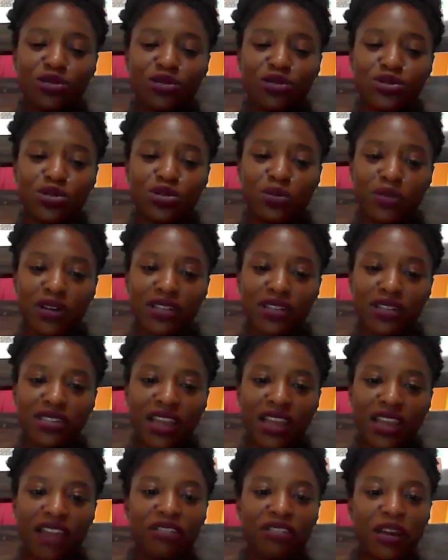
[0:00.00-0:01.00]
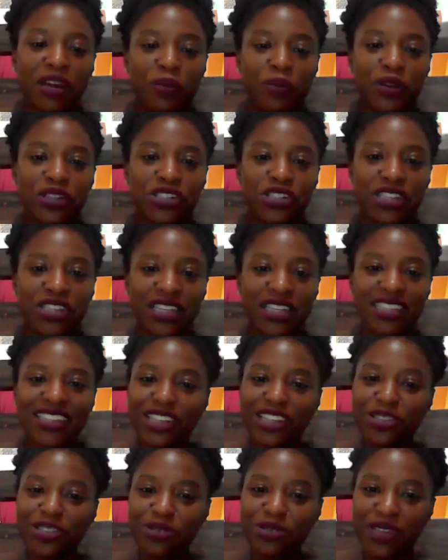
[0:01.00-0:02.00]
you so much. I really appreciate
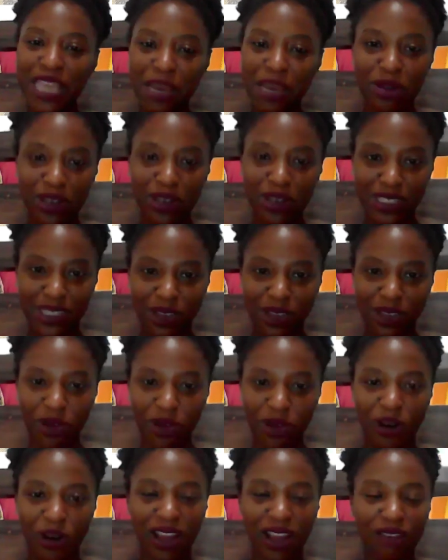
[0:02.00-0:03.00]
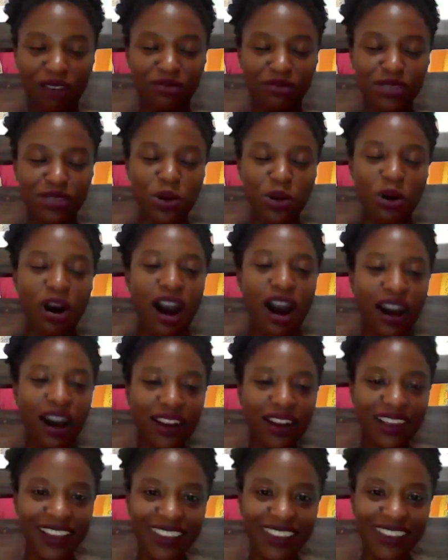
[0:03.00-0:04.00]
that you came on this call. I'm so
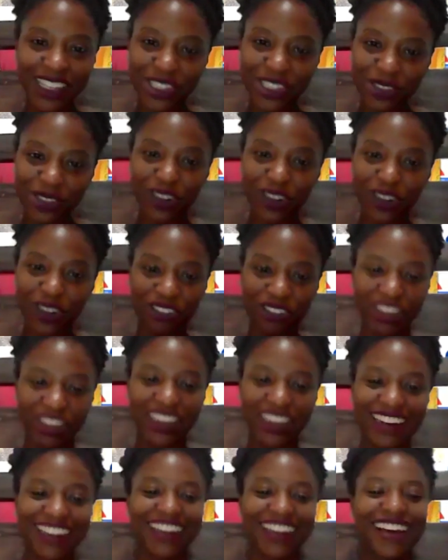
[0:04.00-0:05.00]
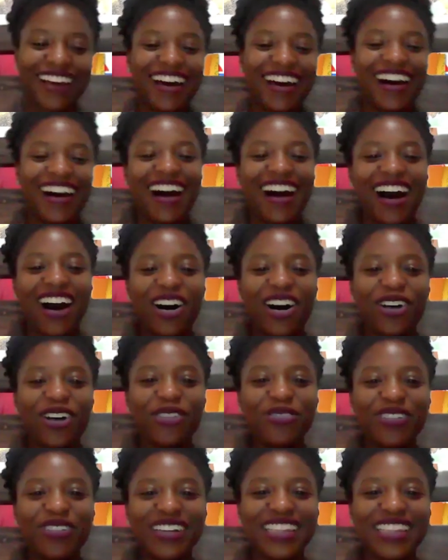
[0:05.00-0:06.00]
honored that you agreed.
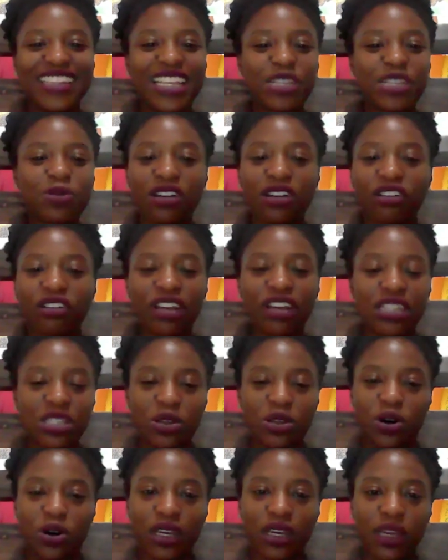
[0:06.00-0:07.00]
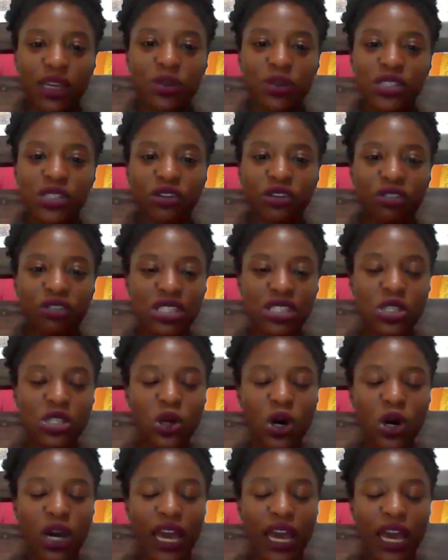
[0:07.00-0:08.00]
This was a great talk. It was a great
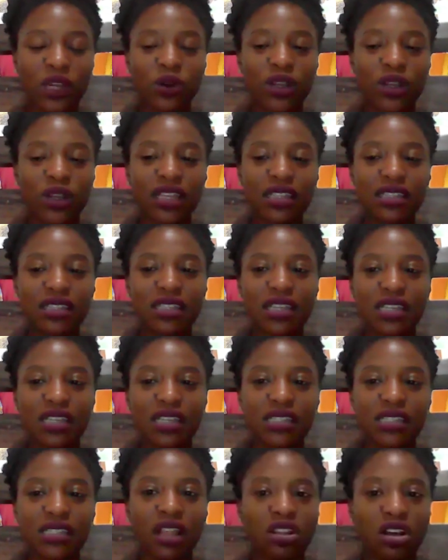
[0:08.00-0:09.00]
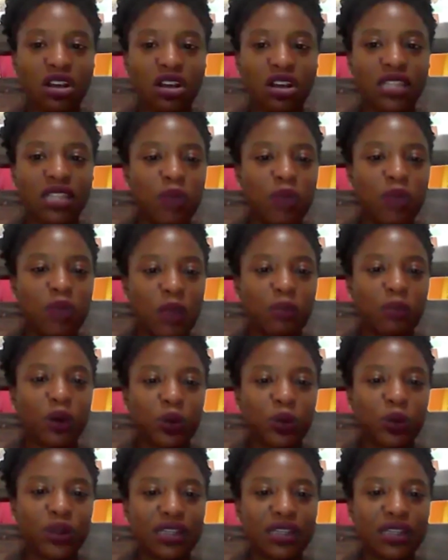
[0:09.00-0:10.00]
talk. I know that there's a lot that
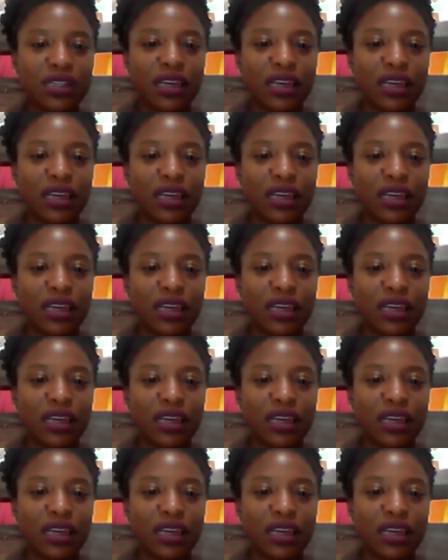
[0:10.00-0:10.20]
people would